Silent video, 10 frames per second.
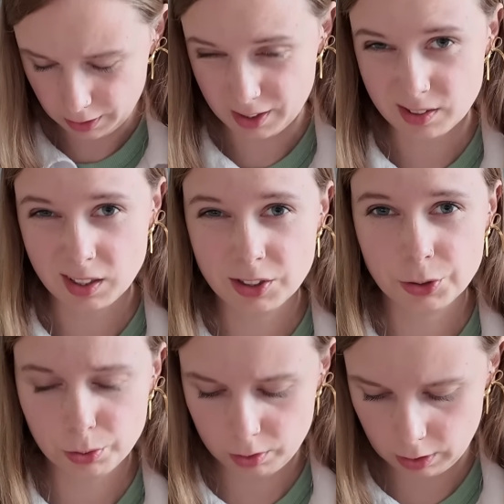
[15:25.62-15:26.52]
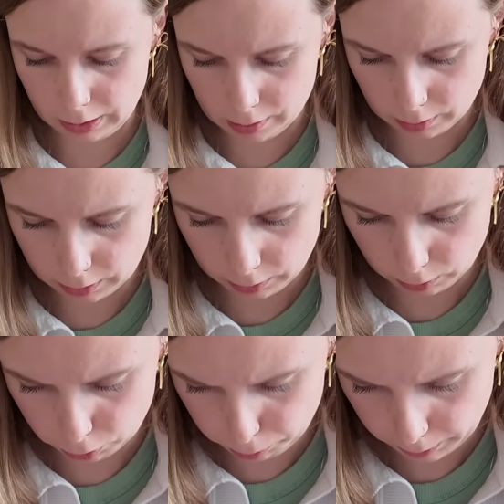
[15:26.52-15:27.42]
guess I do see a little
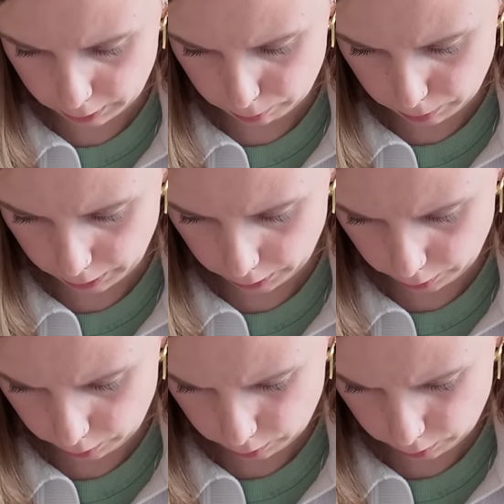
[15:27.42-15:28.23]
loop at the back.